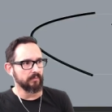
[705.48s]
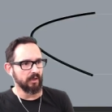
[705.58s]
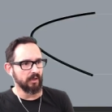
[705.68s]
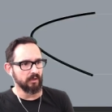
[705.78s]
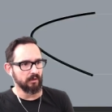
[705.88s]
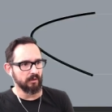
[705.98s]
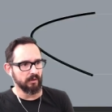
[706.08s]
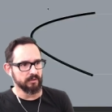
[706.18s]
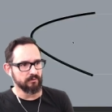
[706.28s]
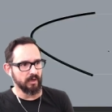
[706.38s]

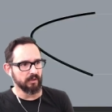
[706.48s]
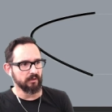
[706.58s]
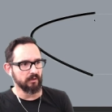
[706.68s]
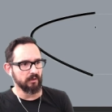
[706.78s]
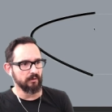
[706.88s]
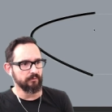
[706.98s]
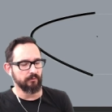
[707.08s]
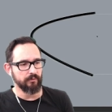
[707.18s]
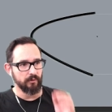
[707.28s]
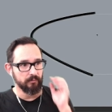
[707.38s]
extracting a
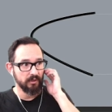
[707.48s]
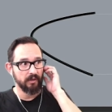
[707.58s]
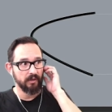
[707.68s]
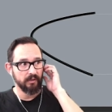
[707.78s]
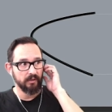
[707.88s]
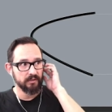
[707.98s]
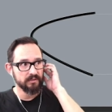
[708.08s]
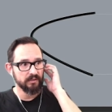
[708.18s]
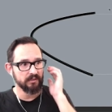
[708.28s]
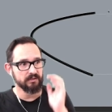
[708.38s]
view from here. And
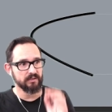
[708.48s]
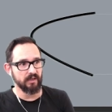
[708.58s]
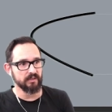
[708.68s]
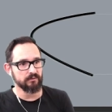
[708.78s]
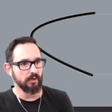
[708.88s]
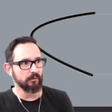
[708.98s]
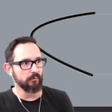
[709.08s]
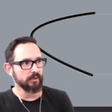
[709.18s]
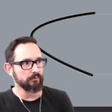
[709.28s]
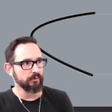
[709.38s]
in this case, well,
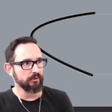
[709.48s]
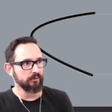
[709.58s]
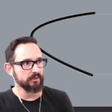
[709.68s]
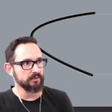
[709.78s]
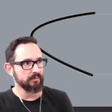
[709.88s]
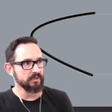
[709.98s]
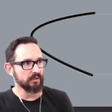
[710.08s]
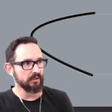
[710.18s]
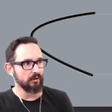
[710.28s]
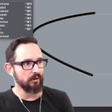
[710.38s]
what we do is
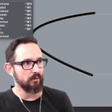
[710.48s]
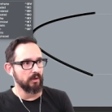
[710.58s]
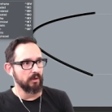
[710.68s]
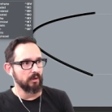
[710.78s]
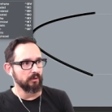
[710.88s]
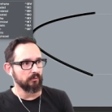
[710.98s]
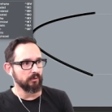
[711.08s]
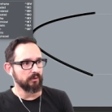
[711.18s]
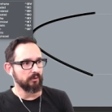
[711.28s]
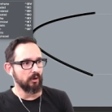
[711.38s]
basically go
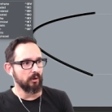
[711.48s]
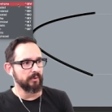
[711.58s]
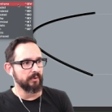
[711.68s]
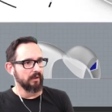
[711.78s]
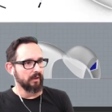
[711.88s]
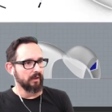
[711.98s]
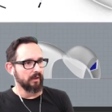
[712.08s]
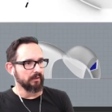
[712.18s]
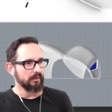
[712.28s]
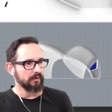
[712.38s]
to the top
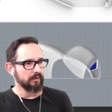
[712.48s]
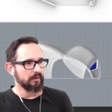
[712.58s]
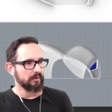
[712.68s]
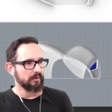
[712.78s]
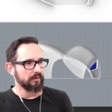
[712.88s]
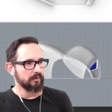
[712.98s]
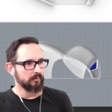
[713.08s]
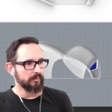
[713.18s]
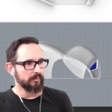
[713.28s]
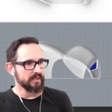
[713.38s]
and
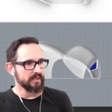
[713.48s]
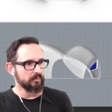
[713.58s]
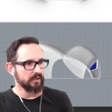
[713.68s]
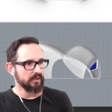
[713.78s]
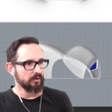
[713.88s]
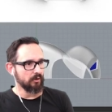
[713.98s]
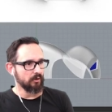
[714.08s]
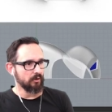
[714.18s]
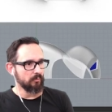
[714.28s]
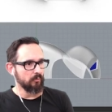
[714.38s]
basically bring your
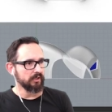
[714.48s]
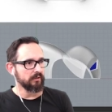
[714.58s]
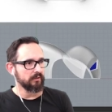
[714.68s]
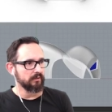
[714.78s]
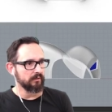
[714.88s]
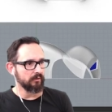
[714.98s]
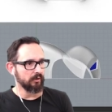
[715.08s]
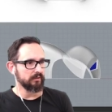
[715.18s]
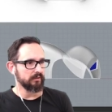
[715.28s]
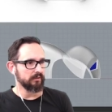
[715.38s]
model in,
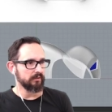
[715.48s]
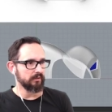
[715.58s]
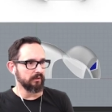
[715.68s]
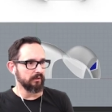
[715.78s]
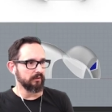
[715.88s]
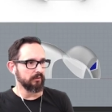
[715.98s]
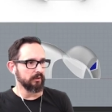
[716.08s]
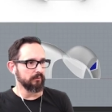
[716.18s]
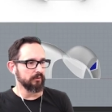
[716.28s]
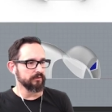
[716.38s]
not the
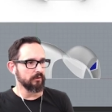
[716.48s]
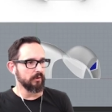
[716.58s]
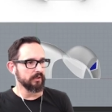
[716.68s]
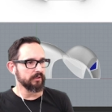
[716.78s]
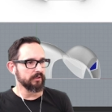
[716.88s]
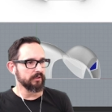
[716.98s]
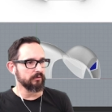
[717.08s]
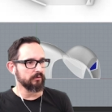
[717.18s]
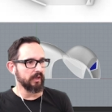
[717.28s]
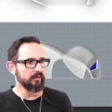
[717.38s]
3D view. So what you
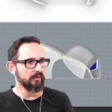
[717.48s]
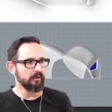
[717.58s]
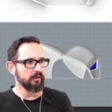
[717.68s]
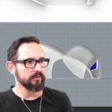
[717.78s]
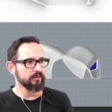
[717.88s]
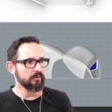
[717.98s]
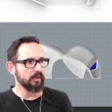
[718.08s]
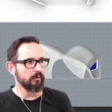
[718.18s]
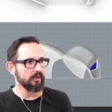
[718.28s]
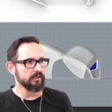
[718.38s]
get here, as you
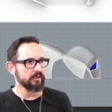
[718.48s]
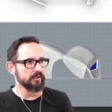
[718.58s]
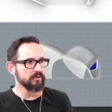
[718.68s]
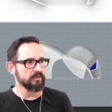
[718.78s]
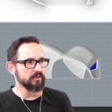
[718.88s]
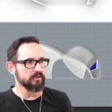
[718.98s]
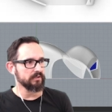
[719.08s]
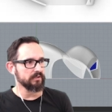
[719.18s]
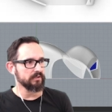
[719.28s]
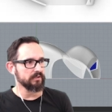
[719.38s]
can already see,
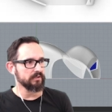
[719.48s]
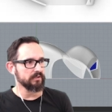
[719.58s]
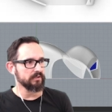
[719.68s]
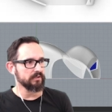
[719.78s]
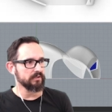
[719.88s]
is